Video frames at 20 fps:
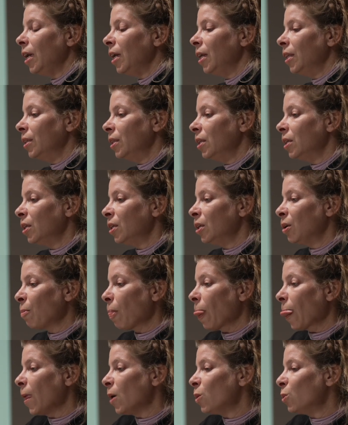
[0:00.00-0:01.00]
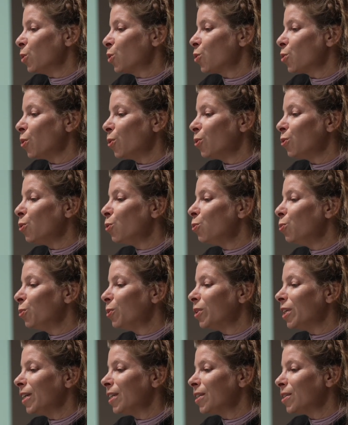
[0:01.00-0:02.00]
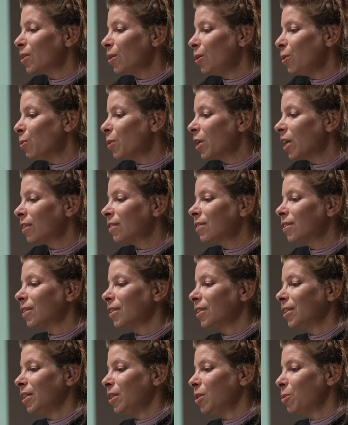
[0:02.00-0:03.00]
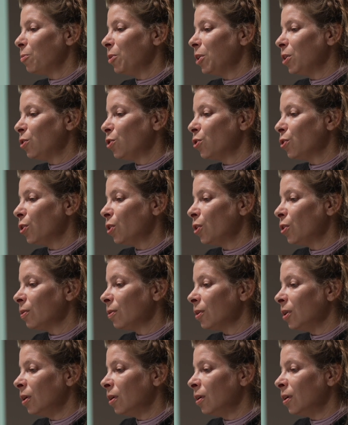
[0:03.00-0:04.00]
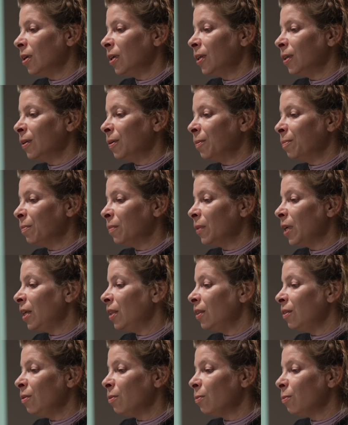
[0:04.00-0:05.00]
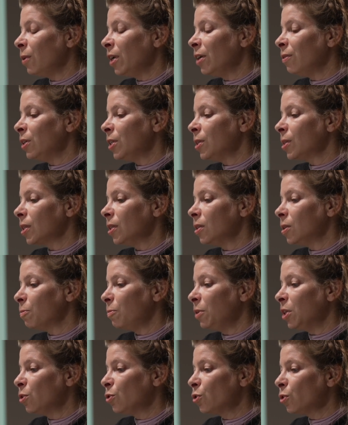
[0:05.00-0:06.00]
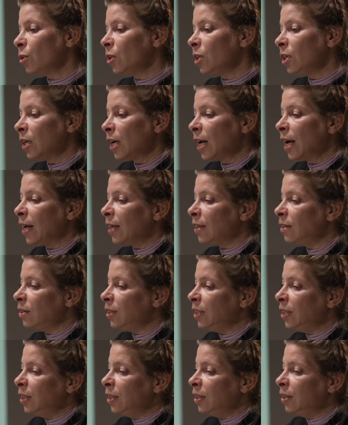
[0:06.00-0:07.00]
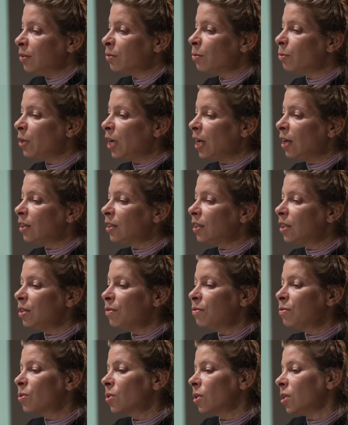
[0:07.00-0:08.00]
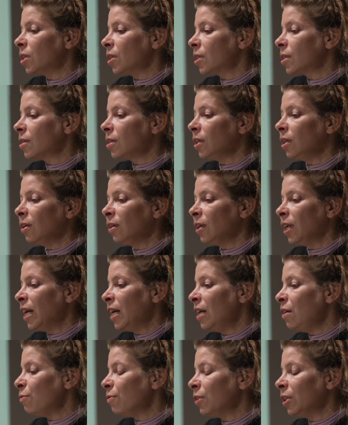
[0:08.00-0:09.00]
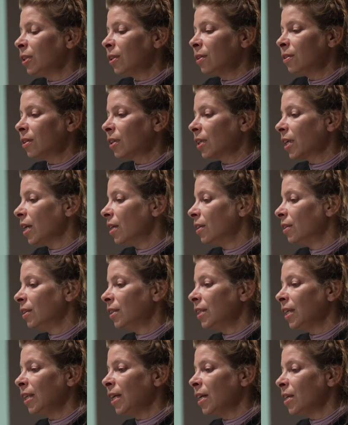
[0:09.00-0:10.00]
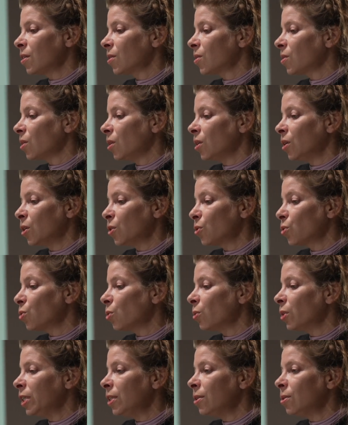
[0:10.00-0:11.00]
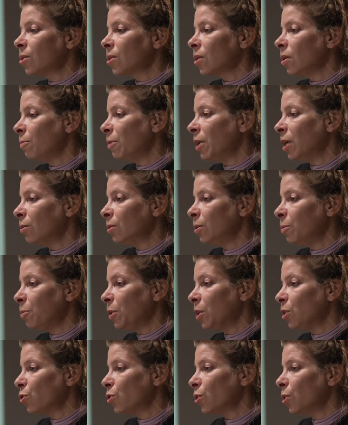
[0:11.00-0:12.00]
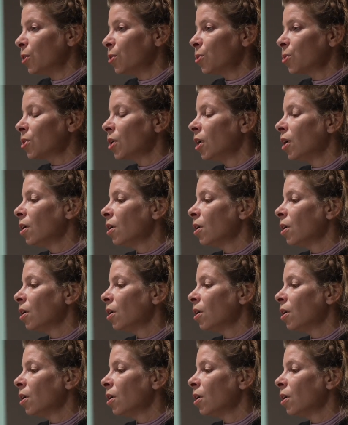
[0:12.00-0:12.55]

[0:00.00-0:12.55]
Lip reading: And also who takes a look at this picture And where is this picture? Are the relatives still alive and can tell us stories about the pictures,